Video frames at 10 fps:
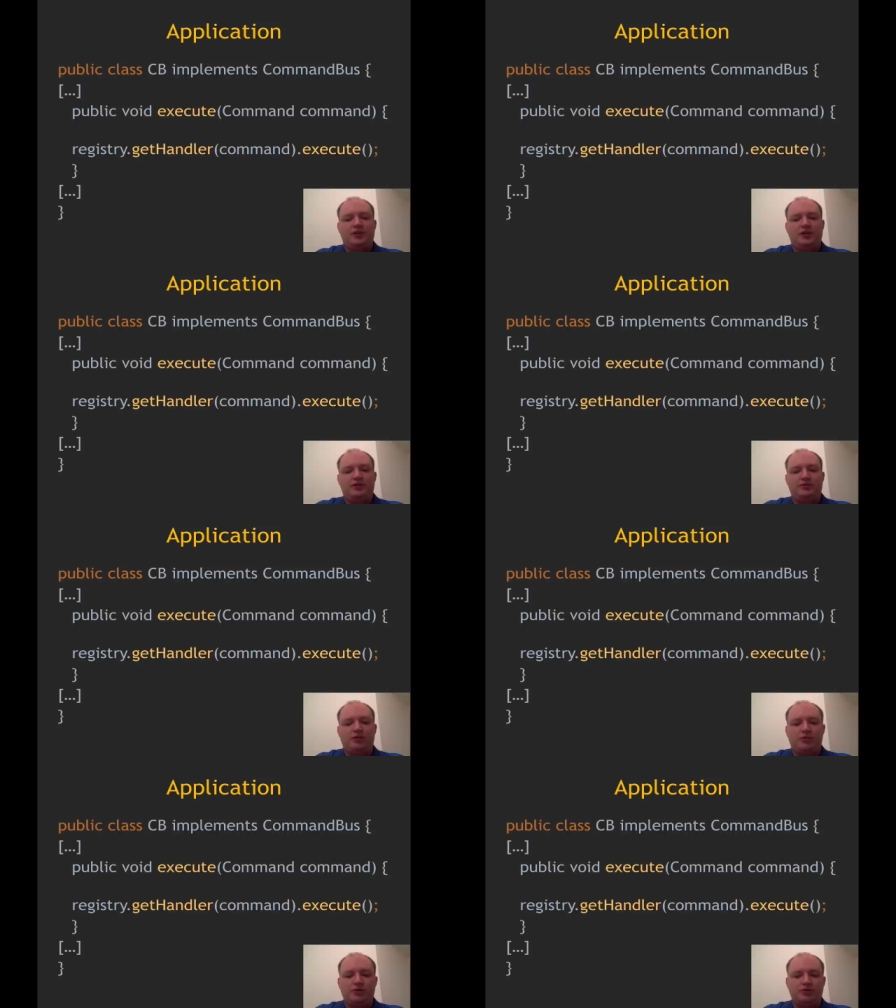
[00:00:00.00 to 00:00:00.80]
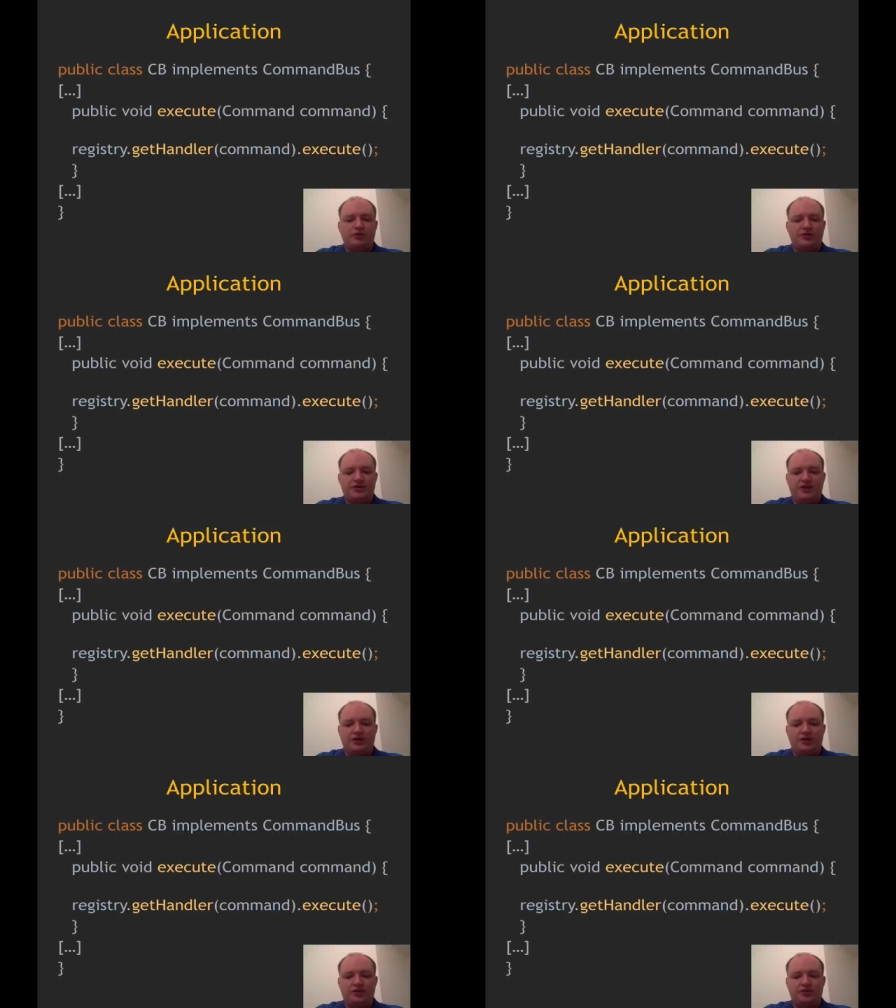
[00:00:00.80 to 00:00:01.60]
and forward to this
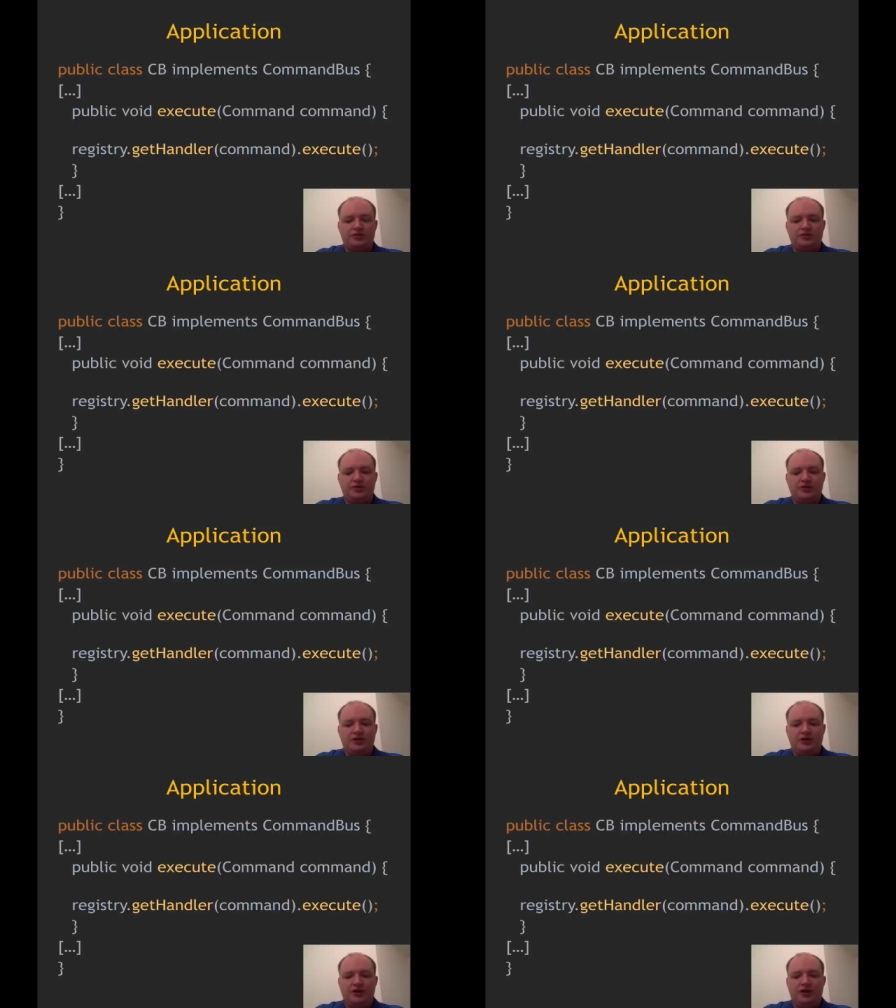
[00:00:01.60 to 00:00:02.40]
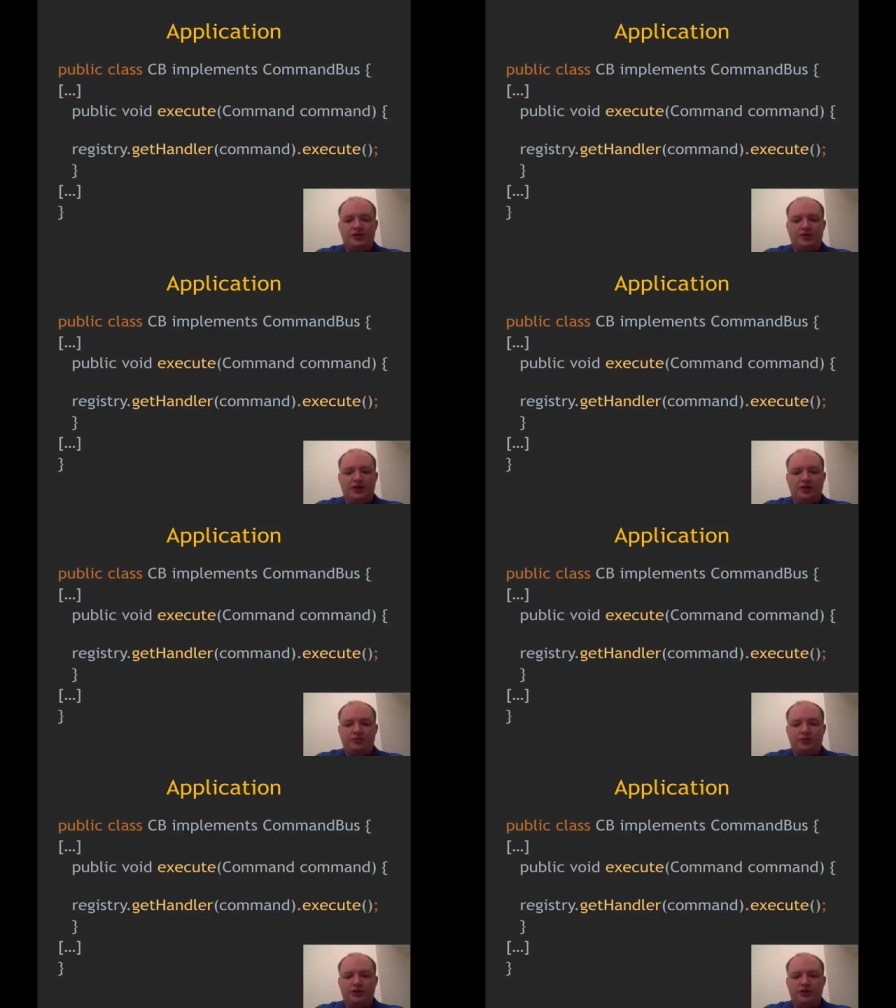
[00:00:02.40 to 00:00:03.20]
handler. And
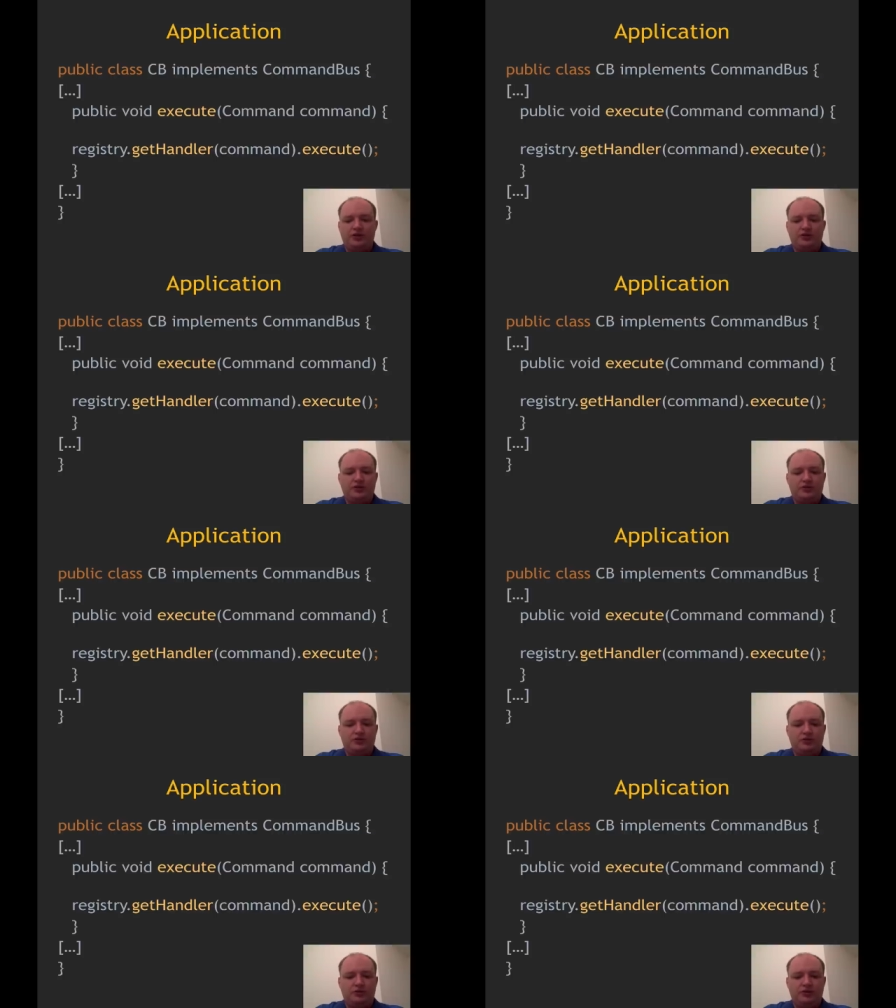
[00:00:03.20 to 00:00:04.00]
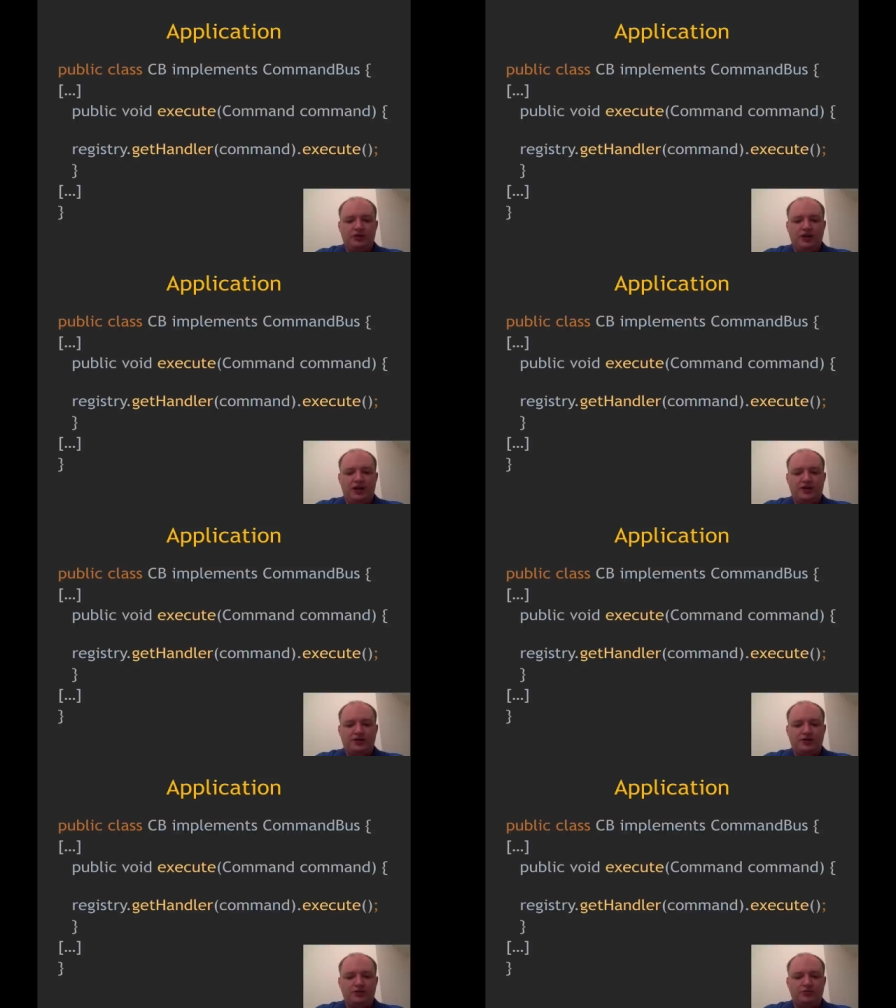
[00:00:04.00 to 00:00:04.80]
then we call the
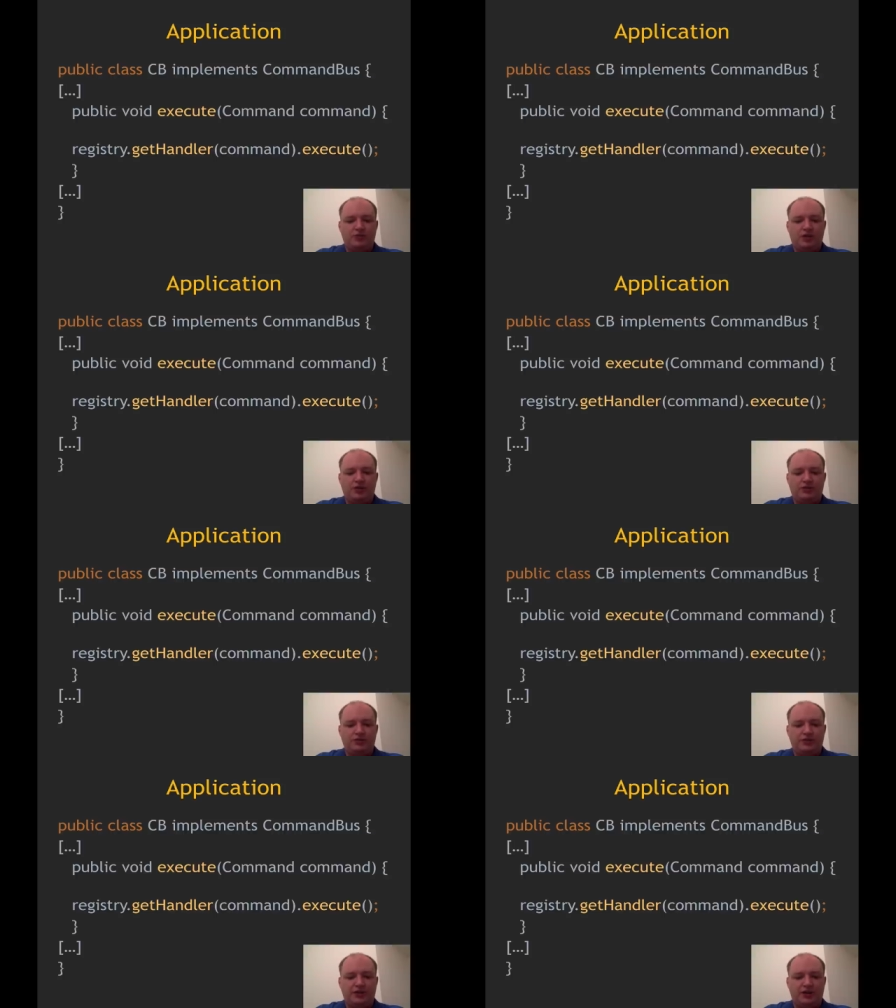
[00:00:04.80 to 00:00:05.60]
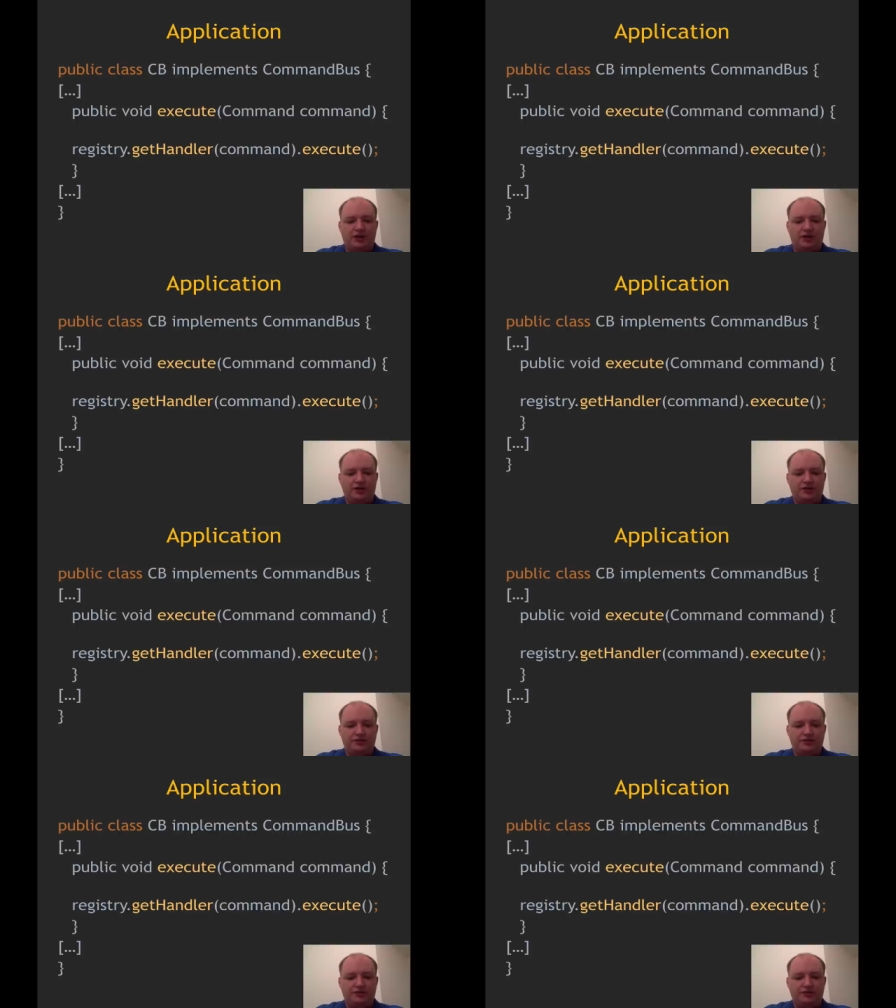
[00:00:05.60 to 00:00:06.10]
execute method on the handler.